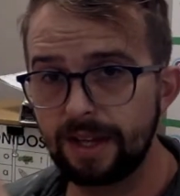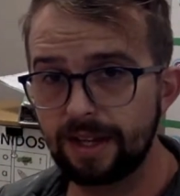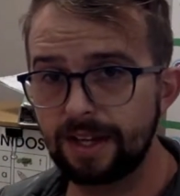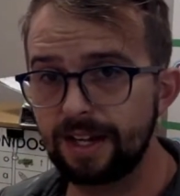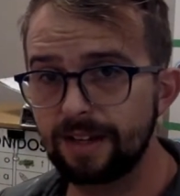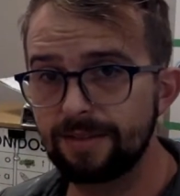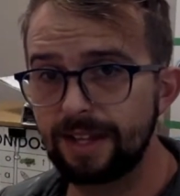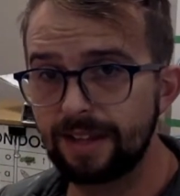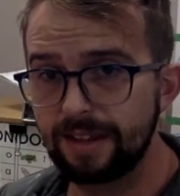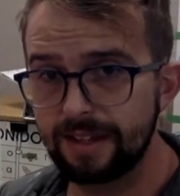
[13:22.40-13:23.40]
in any
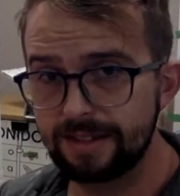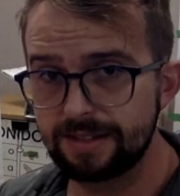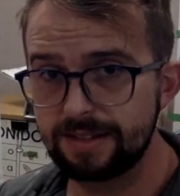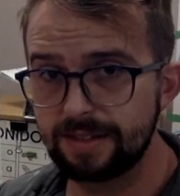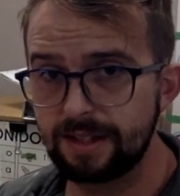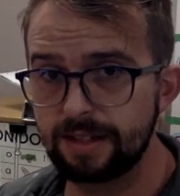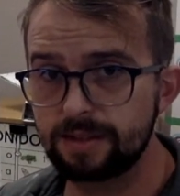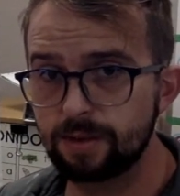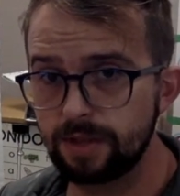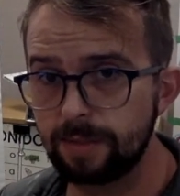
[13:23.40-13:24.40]
event, this is
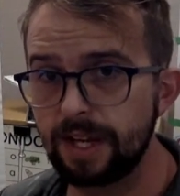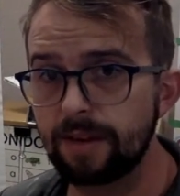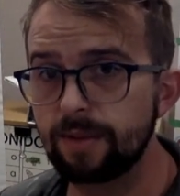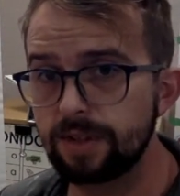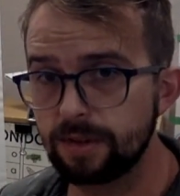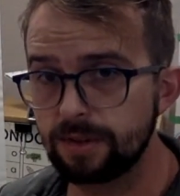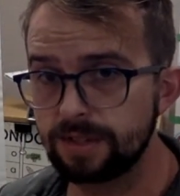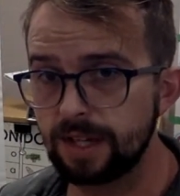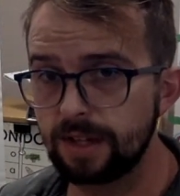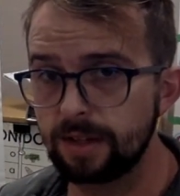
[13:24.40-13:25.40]
going to be every
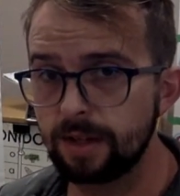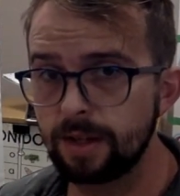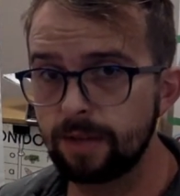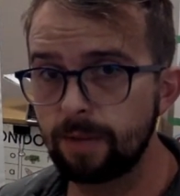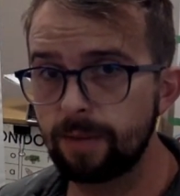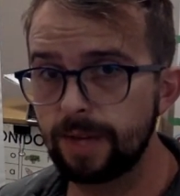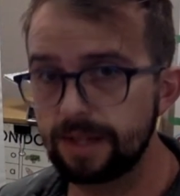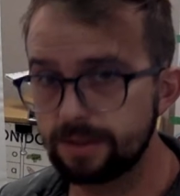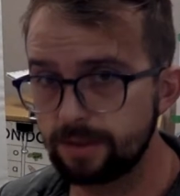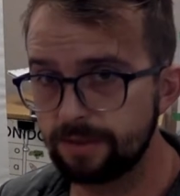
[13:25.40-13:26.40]
Thursday what we
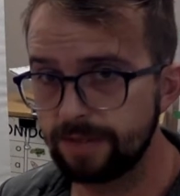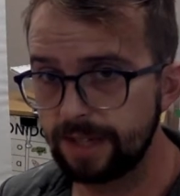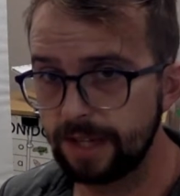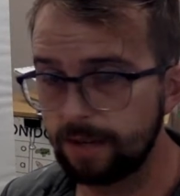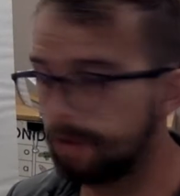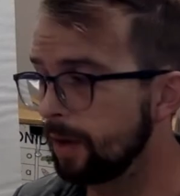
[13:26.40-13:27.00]
ask you to fill out.